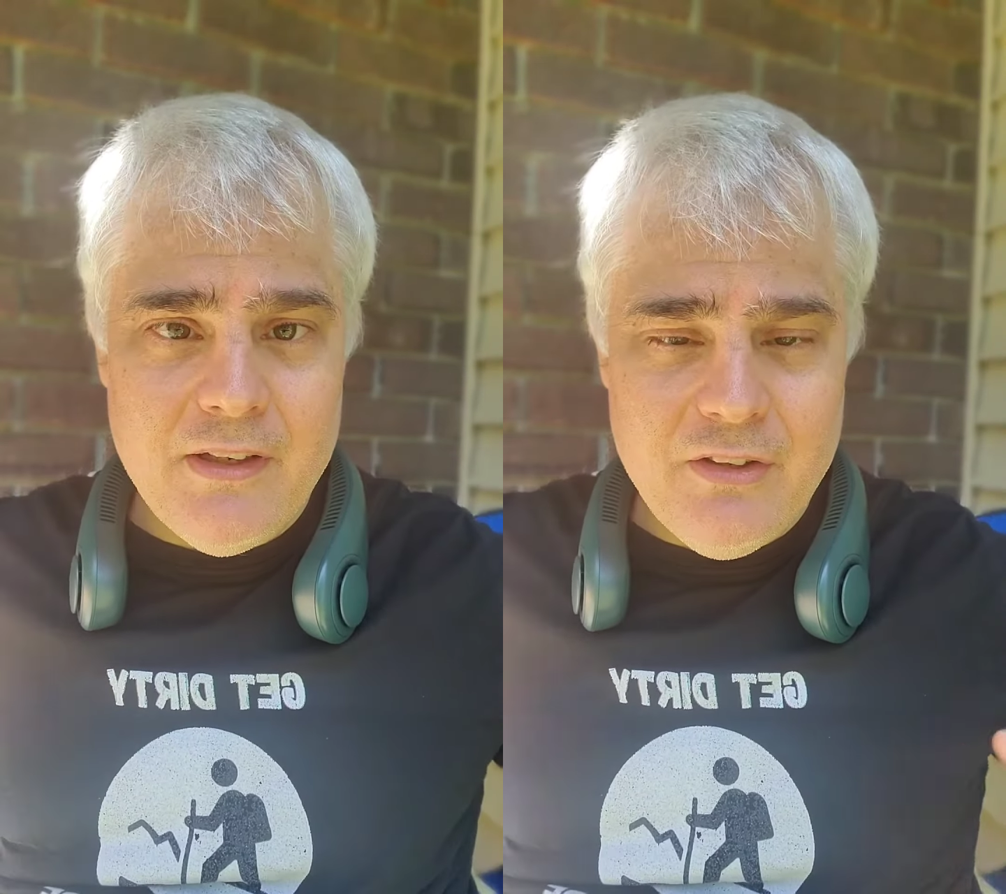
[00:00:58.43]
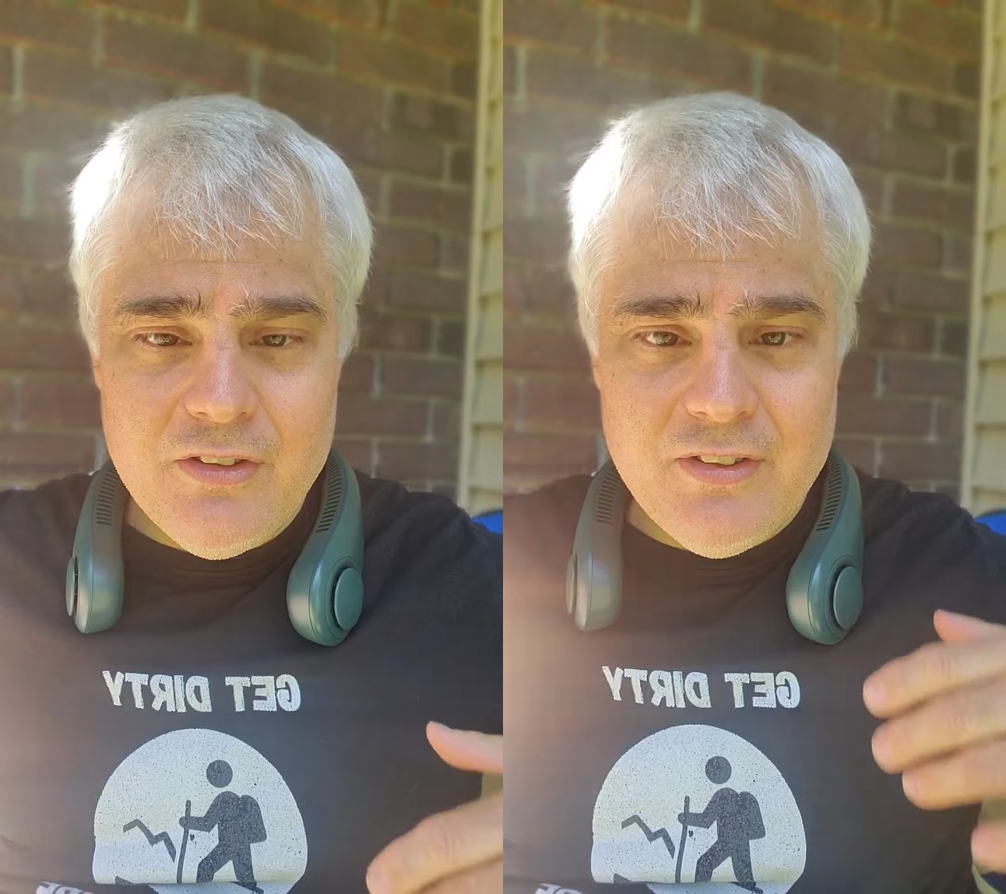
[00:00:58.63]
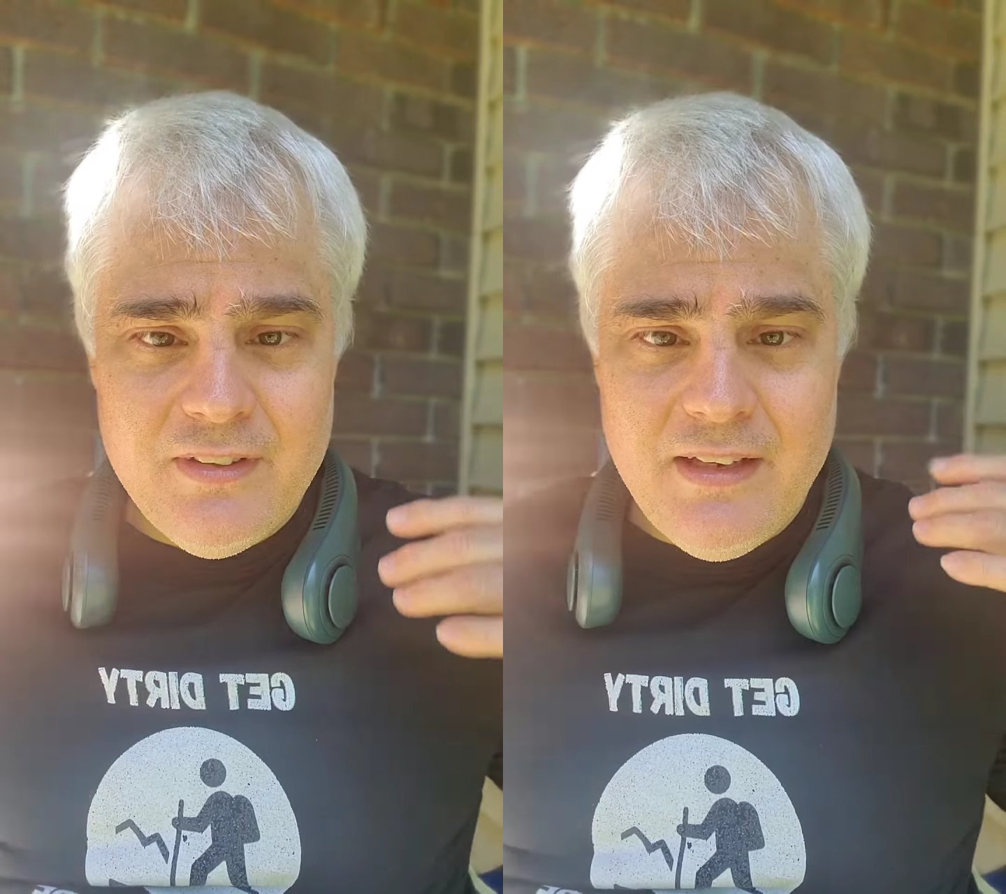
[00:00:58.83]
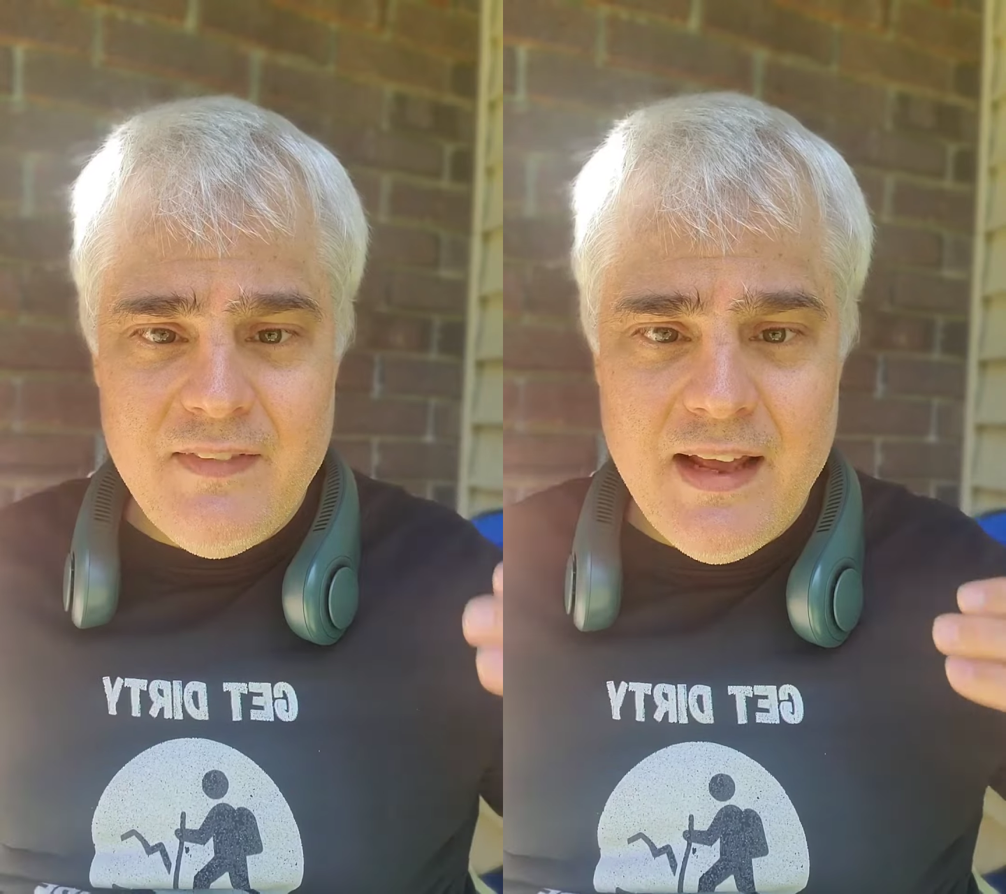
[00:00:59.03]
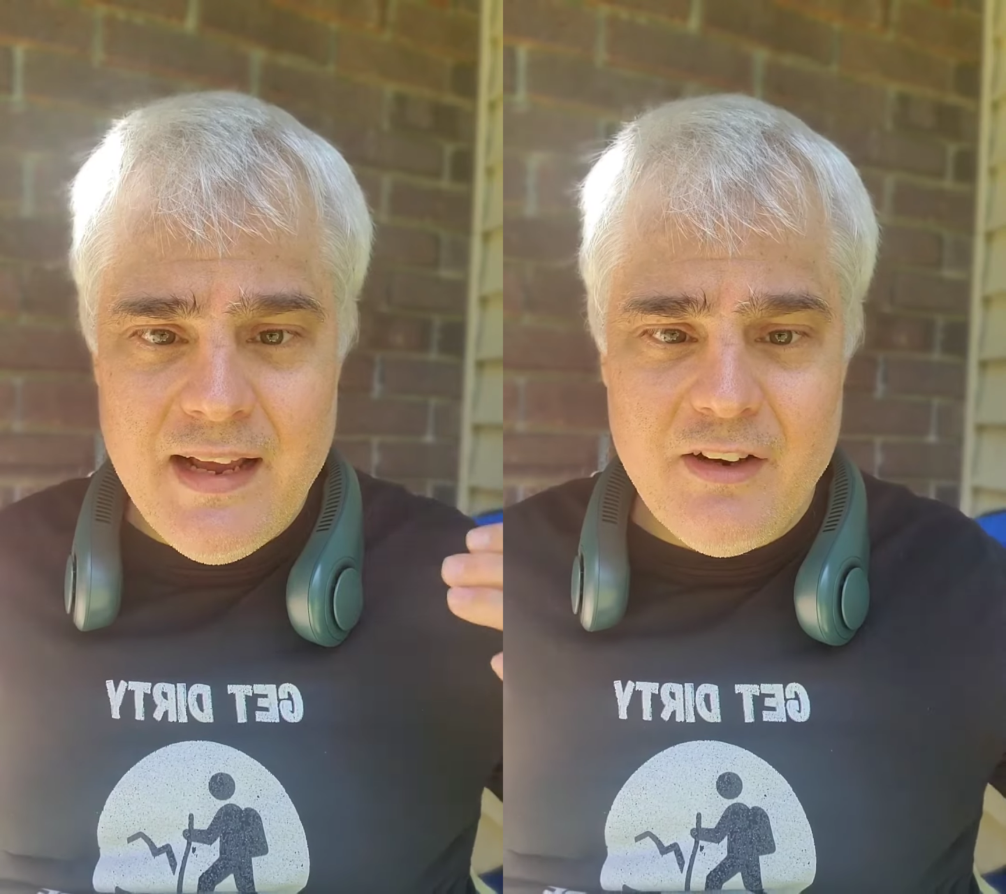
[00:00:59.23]
and you just need
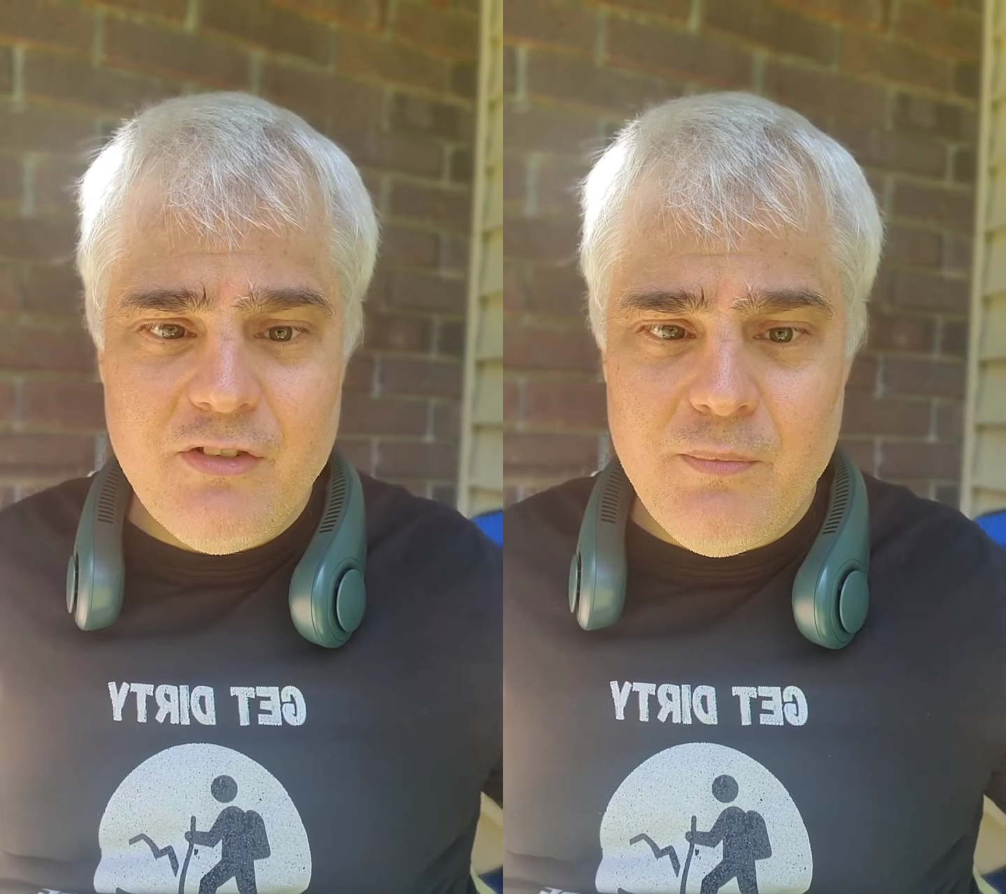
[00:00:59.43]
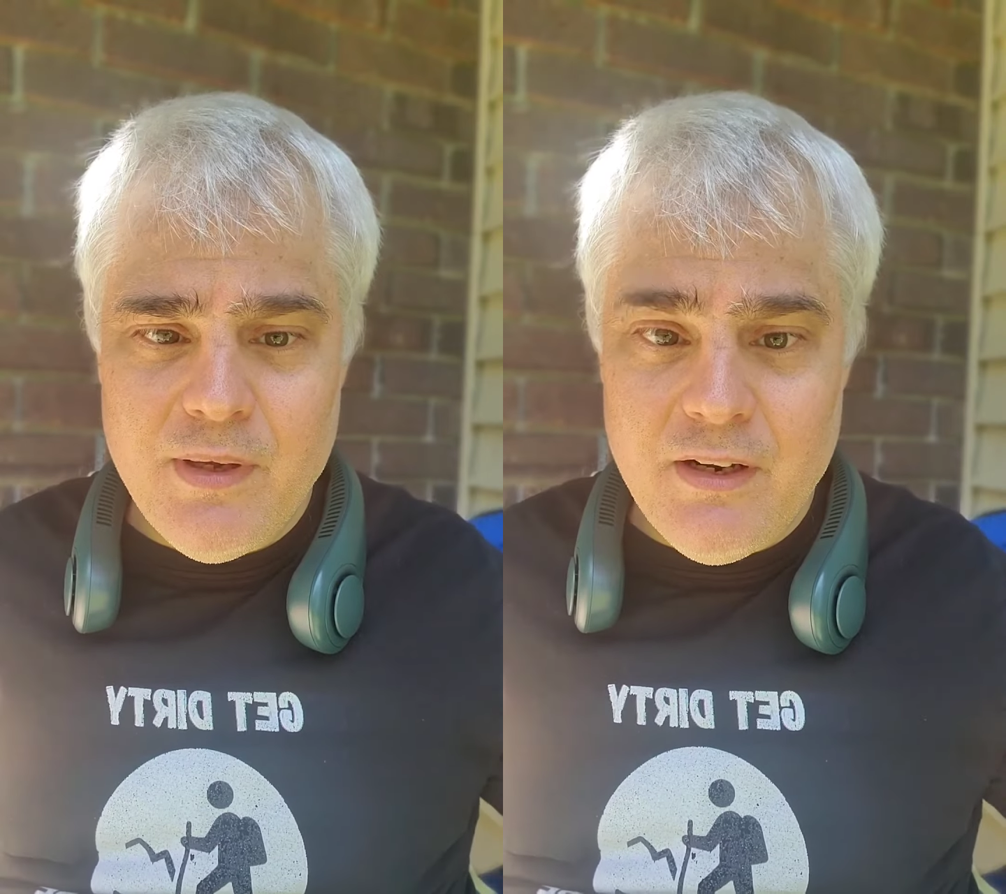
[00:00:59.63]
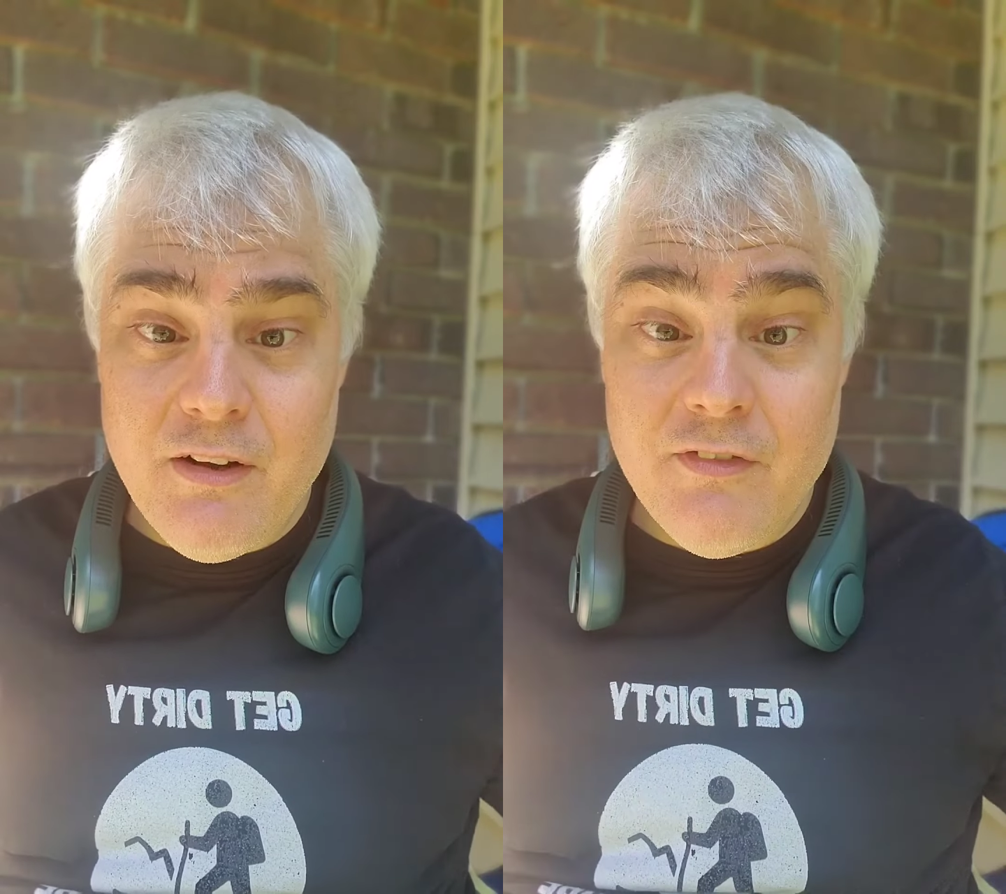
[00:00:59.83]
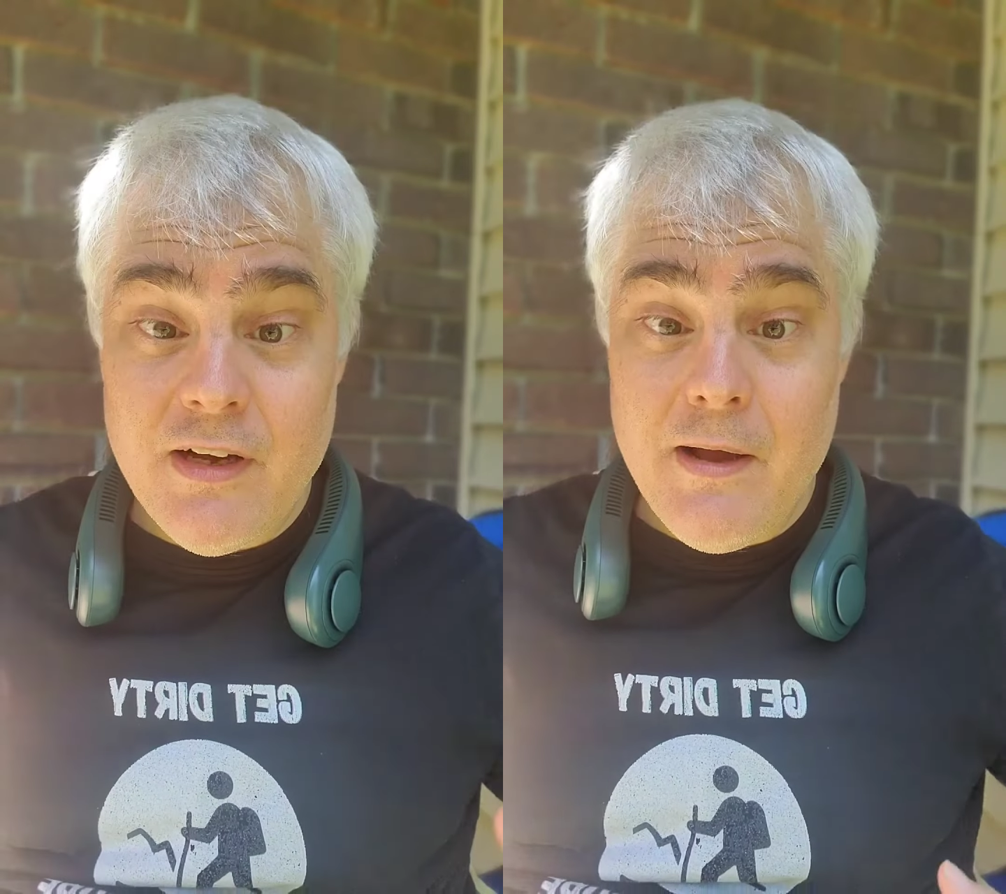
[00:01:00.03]
that extra bit of